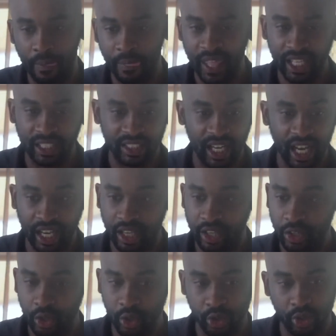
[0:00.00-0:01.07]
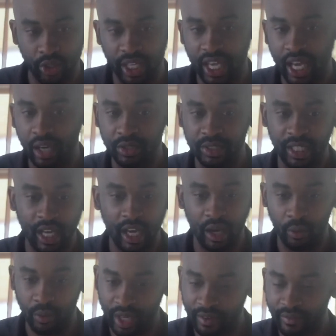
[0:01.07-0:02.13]
Things that I can use on the
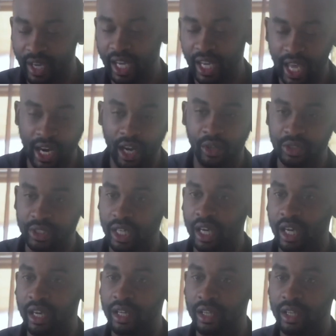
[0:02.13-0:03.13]
outside whenever I got outside,